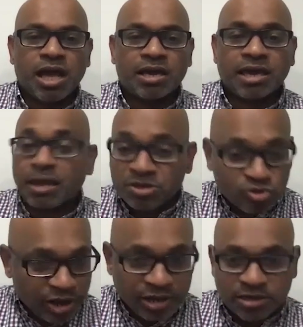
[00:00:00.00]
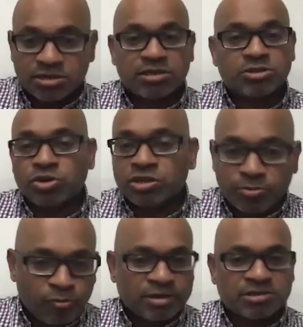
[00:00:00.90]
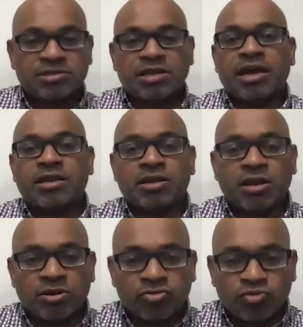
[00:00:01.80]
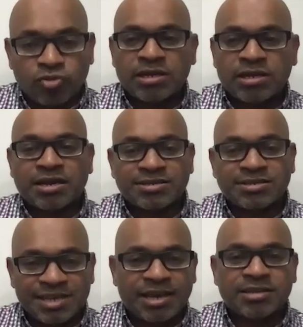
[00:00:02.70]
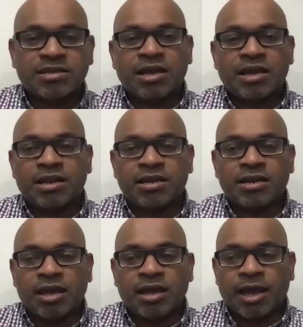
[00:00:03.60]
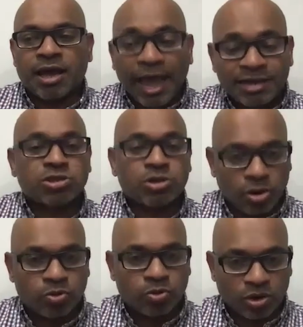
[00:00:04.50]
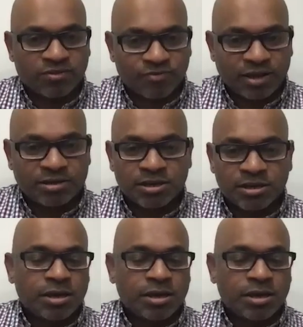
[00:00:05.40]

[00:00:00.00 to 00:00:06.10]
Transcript: can be trained to interpret and read and understand and then act on what they find.